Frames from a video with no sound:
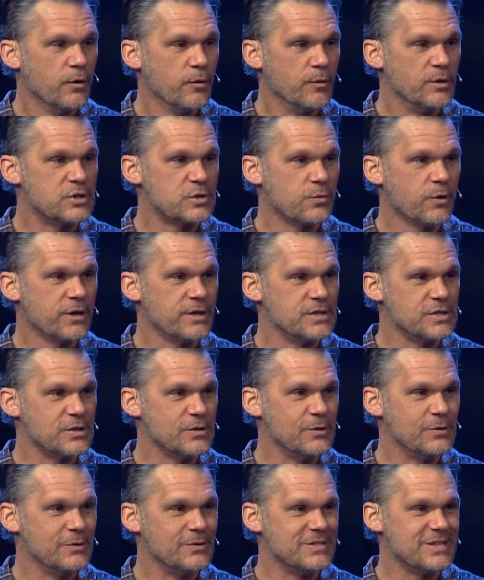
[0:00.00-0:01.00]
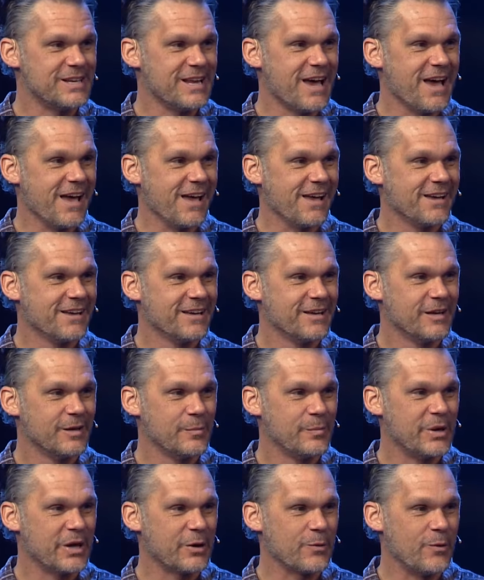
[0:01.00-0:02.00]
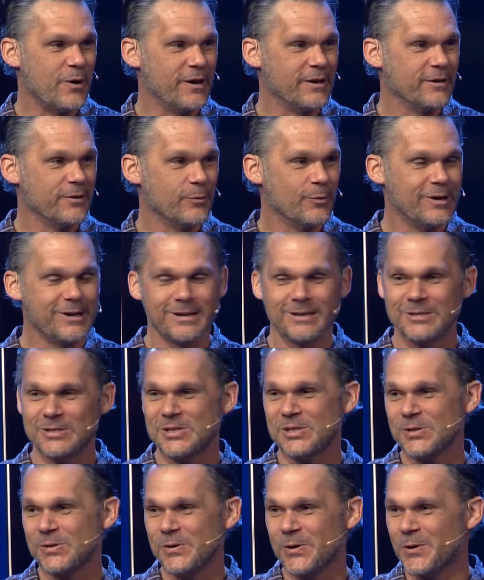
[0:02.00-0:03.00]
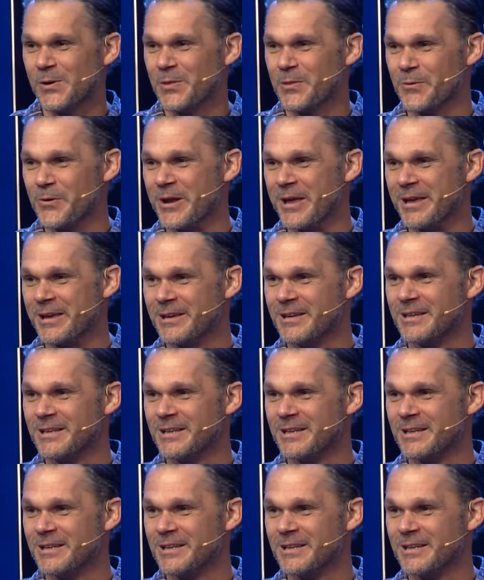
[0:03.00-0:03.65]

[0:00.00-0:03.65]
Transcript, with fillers: Which one is you today? Pick one. One, two, or three.